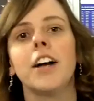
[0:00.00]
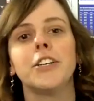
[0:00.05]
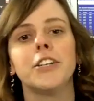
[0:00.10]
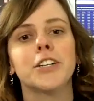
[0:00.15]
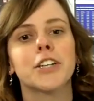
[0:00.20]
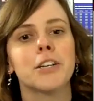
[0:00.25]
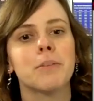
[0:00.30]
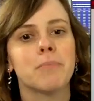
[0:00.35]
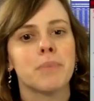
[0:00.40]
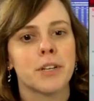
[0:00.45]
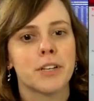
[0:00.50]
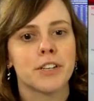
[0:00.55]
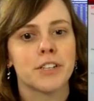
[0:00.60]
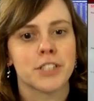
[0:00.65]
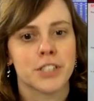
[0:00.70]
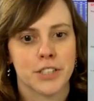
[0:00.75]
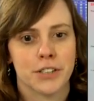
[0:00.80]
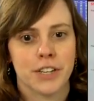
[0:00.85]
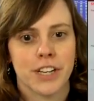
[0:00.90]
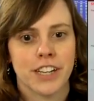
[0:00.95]
On your
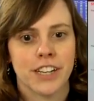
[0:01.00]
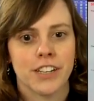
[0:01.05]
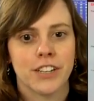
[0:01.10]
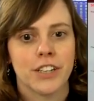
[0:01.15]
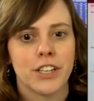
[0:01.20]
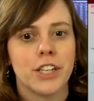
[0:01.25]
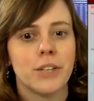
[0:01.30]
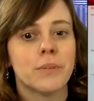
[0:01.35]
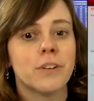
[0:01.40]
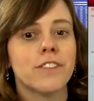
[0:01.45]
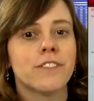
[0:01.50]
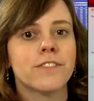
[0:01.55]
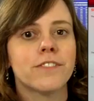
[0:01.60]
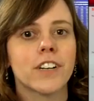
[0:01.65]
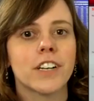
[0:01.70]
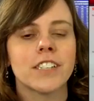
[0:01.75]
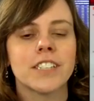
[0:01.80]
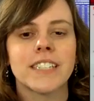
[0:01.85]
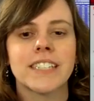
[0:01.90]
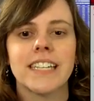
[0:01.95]
computer screen, you will
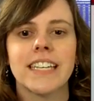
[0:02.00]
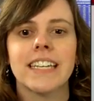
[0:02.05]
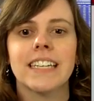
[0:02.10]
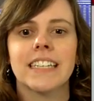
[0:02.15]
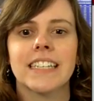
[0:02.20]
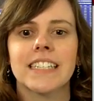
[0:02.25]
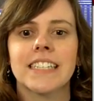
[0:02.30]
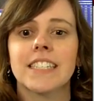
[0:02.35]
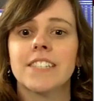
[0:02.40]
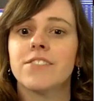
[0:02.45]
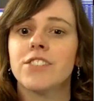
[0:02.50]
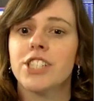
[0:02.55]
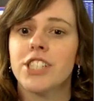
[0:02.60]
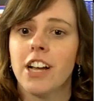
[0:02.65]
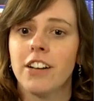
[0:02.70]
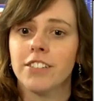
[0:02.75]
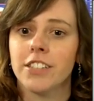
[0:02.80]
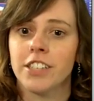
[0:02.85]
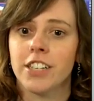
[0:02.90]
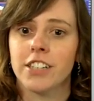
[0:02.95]
first see a list of
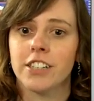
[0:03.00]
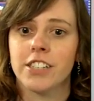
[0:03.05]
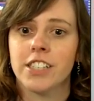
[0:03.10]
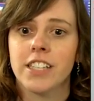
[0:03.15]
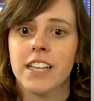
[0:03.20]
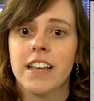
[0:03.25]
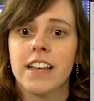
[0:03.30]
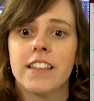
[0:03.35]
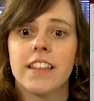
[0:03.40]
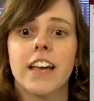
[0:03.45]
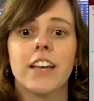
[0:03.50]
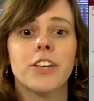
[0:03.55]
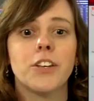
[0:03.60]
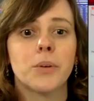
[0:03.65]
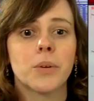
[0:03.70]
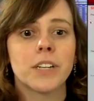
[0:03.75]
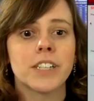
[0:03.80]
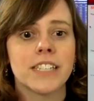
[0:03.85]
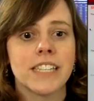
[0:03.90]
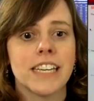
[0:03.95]
shelters that
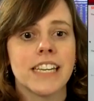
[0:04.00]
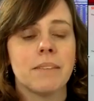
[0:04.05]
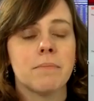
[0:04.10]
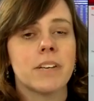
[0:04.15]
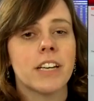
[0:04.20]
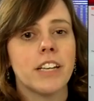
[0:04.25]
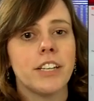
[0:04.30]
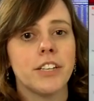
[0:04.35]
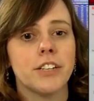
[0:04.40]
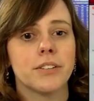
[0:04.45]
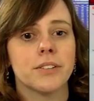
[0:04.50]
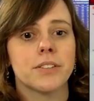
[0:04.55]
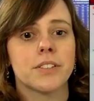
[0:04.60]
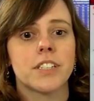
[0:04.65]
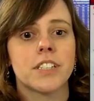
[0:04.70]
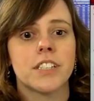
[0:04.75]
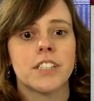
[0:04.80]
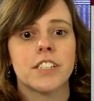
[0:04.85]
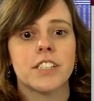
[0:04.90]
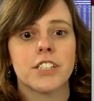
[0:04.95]
your team can
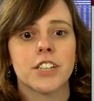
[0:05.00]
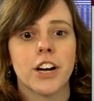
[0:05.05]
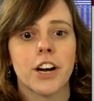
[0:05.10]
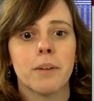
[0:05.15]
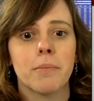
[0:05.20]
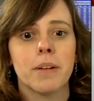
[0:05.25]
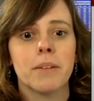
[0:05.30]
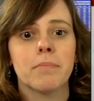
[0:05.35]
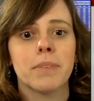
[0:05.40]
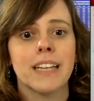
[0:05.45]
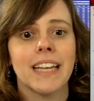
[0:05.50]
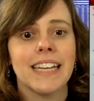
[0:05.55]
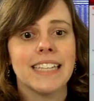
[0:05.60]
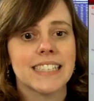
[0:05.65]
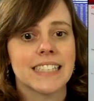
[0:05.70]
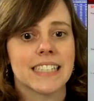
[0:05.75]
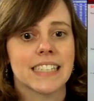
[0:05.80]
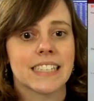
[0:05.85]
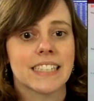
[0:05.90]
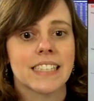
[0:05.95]
use to determine
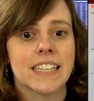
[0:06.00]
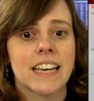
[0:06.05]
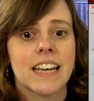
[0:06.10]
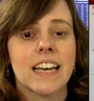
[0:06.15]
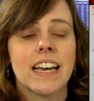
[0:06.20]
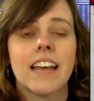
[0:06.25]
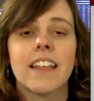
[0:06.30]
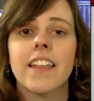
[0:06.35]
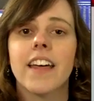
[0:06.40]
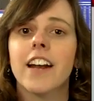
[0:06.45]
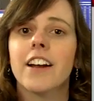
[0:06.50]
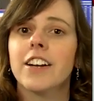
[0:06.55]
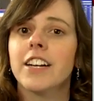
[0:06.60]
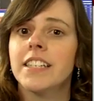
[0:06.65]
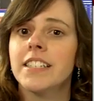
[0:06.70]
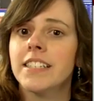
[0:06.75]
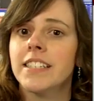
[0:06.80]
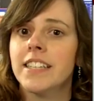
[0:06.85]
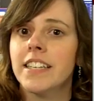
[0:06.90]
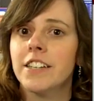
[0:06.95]
places that are
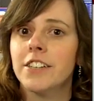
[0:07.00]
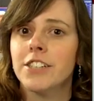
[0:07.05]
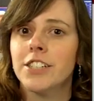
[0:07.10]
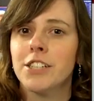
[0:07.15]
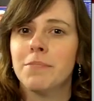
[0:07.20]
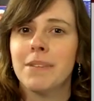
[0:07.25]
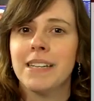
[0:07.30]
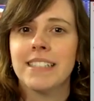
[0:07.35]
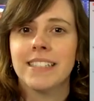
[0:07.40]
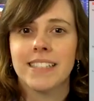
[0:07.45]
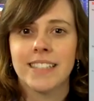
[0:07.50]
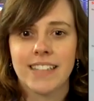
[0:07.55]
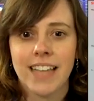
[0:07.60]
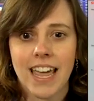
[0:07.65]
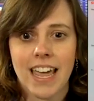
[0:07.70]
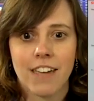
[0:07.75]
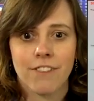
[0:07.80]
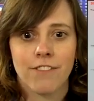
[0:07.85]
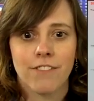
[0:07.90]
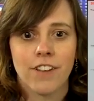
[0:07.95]
considered to be
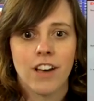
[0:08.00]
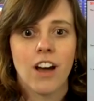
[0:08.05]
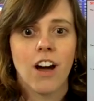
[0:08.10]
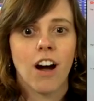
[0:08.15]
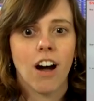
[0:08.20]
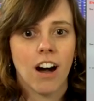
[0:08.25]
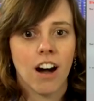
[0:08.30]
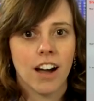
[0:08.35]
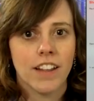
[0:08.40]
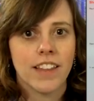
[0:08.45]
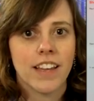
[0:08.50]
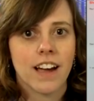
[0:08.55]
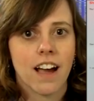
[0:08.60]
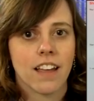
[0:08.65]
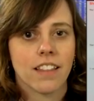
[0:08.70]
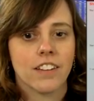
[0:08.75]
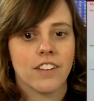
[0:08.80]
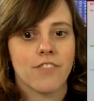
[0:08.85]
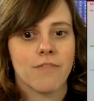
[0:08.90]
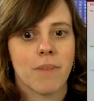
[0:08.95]
safe on the
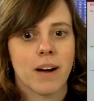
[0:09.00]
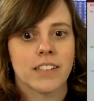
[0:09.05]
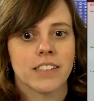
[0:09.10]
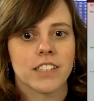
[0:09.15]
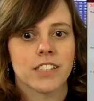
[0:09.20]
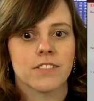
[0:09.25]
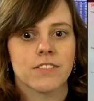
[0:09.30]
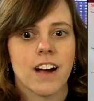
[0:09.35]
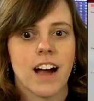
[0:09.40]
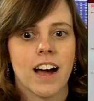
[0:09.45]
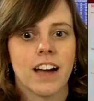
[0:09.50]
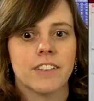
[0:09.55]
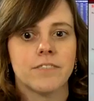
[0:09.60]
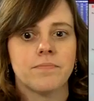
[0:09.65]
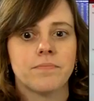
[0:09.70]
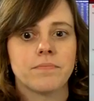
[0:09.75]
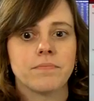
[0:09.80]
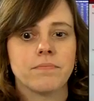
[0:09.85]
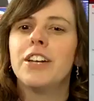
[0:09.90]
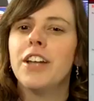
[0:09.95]
island of Montserrat.
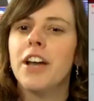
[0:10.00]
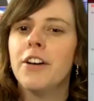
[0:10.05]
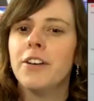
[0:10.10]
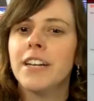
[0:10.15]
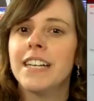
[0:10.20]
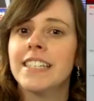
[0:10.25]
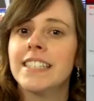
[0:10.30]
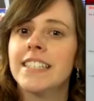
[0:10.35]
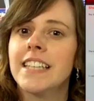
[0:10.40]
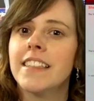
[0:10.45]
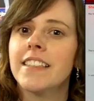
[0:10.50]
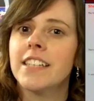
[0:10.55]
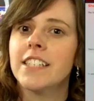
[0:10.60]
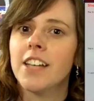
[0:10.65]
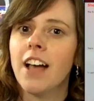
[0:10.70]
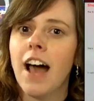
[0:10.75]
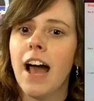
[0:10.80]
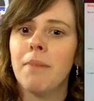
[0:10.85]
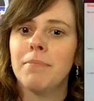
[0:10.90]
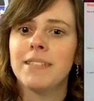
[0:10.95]
Notice that the
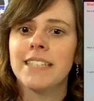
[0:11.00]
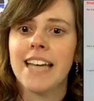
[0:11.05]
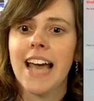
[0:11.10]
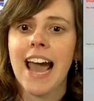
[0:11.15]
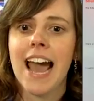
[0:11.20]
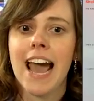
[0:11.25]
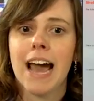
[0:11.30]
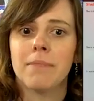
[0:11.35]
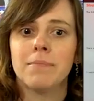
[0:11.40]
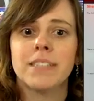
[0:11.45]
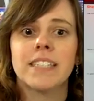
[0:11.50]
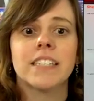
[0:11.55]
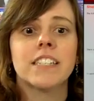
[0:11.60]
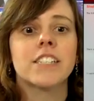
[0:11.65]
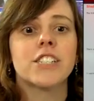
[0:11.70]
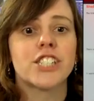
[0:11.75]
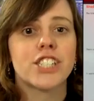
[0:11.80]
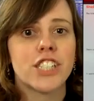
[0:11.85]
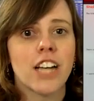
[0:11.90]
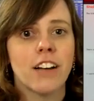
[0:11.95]
top tabs,
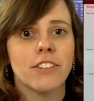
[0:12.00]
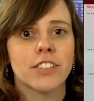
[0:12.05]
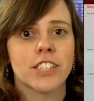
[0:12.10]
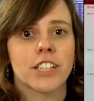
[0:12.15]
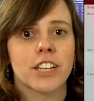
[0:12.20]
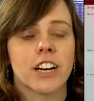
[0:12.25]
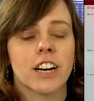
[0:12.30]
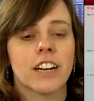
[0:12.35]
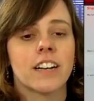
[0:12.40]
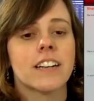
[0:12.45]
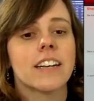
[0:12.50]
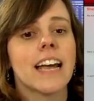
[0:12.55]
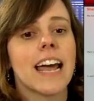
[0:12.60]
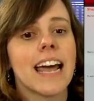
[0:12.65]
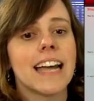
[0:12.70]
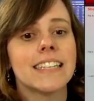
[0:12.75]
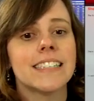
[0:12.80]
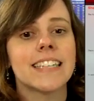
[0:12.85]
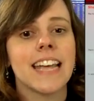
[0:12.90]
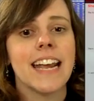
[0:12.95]
Shelter
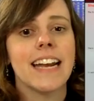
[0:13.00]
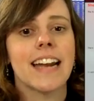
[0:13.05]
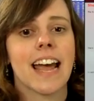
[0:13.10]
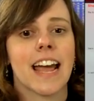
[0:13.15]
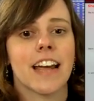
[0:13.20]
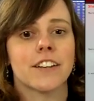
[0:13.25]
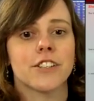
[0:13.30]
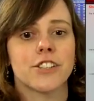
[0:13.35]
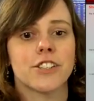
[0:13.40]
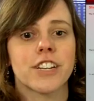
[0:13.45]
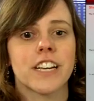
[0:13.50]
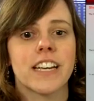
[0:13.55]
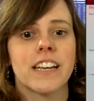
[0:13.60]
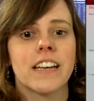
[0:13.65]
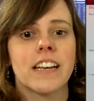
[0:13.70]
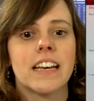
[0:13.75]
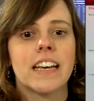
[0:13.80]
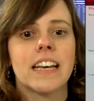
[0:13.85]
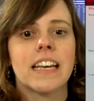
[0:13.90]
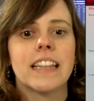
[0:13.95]
and Data Entry.
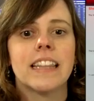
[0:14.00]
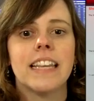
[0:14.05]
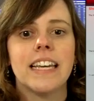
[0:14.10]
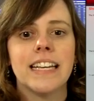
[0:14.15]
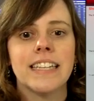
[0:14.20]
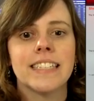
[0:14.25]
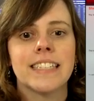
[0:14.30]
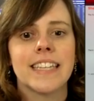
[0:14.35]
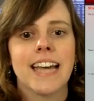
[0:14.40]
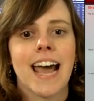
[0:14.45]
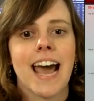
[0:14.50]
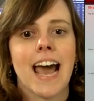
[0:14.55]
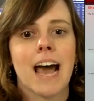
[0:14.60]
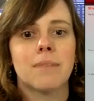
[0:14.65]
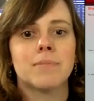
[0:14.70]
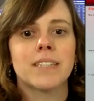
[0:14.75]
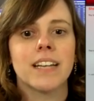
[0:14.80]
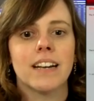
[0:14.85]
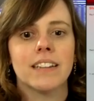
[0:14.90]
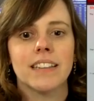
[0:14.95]
These
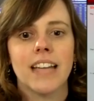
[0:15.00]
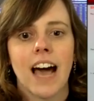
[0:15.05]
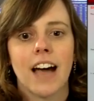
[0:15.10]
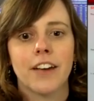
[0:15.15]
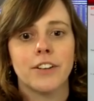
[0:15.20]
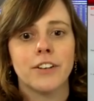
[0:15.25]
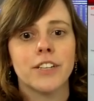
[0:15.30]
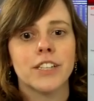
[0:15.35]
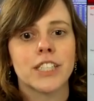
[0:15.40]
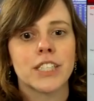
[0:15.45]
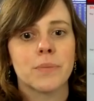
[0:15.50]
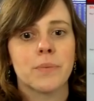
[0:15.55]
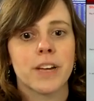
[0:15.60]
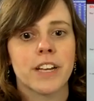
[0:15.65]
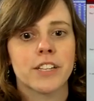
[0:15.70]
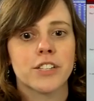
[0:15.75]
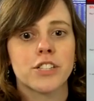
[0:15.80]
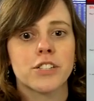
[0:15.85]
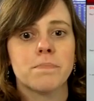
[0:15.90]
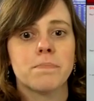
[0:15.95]
tabs allow you to
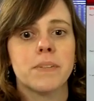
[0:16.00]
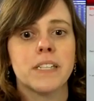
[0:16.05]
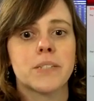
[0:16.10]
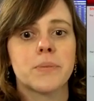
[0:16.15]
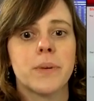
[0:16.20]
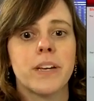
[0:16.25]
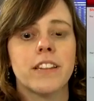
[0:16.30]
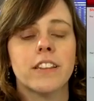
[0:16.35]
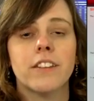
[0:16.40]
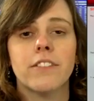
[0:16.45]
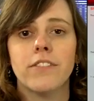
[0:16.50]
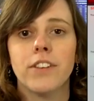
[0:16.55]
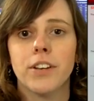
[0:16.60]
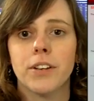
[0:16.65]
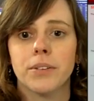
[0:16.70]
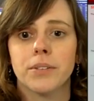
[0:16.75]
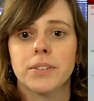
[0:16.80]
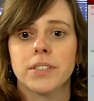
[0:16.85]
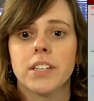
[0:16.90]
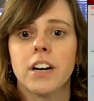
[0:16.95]
switch between the
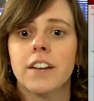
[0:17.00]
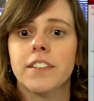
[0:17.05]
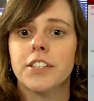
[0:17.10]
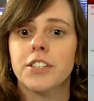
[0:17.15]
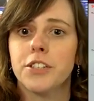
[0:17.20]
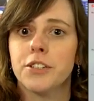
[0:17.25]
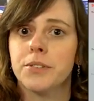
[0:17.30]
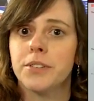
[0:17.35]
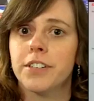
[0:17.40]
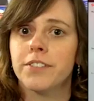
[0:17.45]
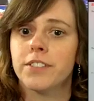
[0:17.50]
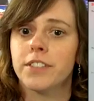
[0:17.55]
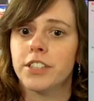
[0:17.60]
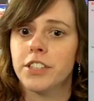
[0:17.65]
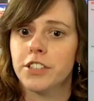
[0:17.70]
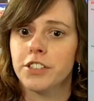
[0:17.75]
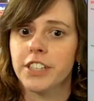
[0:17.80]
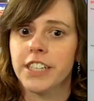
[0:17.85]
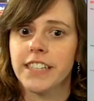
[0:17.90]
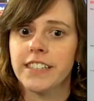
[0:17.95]
views on the 2
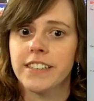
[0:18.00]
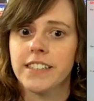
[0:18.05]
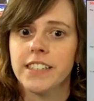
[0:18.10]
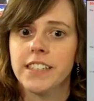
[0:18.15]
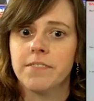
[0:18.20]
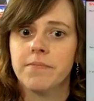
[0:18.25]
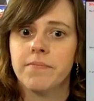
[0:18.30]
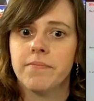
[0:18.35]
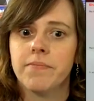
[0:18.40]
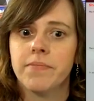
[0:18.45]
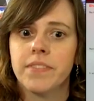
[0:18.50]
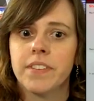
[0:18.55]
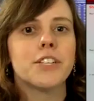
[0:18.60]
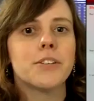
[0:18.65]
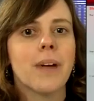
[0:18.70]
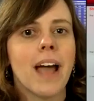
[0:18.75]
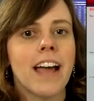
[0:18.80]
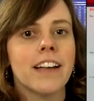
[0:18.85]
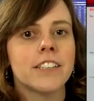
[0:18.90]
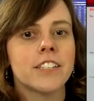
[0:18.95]
different screens.
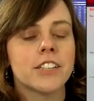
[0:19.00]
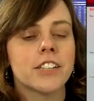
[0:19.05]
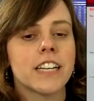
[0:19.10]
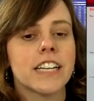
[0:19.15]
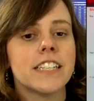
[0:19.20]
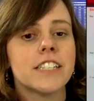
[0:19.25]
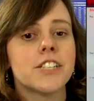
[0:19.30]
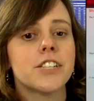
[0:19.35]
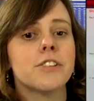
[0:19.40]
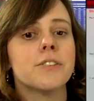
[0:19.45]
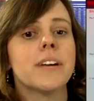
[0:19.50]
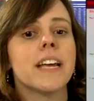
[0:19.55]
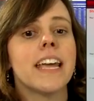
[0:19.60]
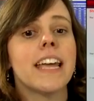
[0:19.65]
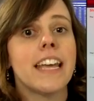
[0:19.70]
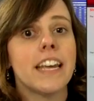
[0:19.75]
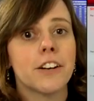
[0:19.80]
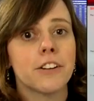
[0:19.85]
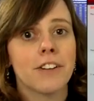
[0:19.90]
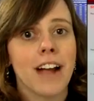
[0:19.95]
To enter into
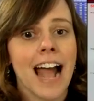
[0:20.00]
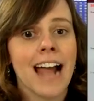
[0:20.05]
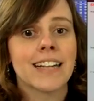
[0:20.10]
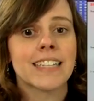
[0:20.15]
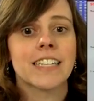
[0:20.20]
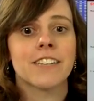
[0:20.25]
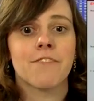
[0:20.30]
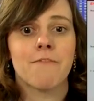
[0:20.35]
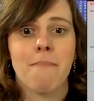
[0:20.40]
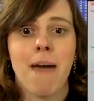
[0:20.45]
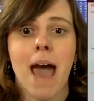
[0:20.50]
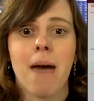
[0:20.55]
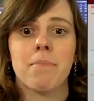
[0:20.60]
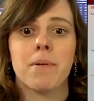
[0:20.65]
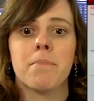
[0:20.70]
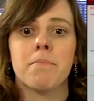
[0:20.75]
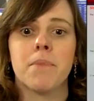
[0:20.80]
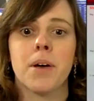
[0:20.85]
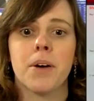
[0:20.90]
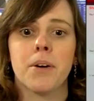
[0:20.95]
interactive
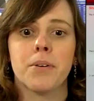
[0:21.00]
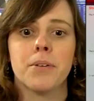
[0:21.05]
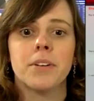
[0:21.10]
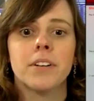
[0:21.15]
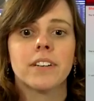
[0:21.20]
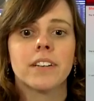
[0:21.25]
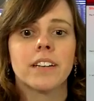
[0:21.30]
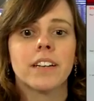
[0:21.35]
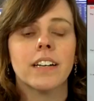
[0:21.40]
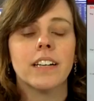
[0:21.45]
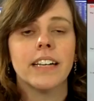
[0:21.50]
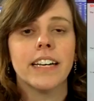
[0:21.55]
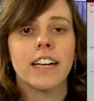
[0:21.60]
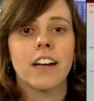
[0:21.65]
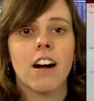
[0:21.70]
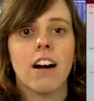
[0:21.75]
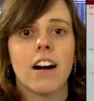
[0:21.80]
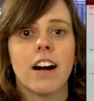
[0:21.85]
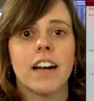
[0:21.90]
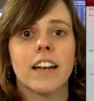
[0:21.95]
map mode,
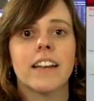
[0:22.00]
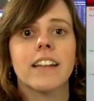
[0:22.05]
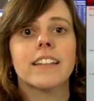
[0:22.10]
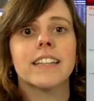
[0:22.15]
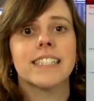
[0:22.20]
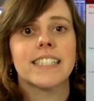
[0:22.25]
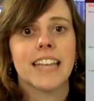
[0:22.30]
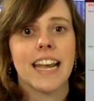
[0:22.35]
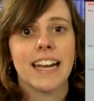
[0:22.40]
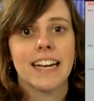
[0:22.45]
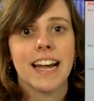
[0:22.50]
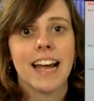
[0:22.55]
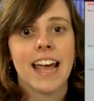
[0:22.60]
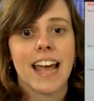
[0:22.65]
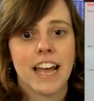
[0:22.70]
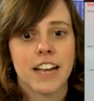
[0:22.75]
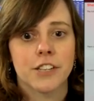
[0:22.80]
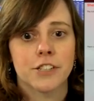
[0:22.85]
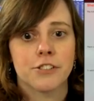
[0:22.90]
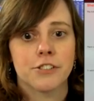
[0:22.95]
click on the
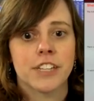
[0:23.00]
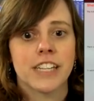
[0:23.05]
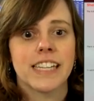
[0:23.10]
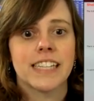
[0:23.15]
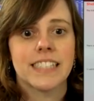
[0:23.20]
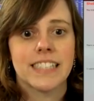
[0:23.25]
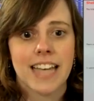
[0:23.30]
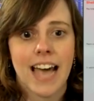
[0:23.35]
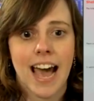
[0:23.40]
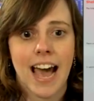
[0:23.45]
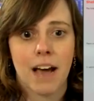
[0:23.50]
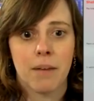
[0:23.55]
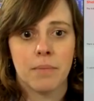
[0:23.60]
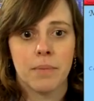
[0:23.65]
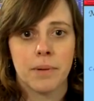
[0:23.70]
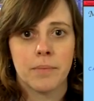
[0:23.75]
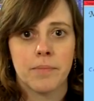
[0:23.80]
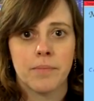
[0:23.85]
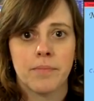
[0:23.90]
Data Entry tab.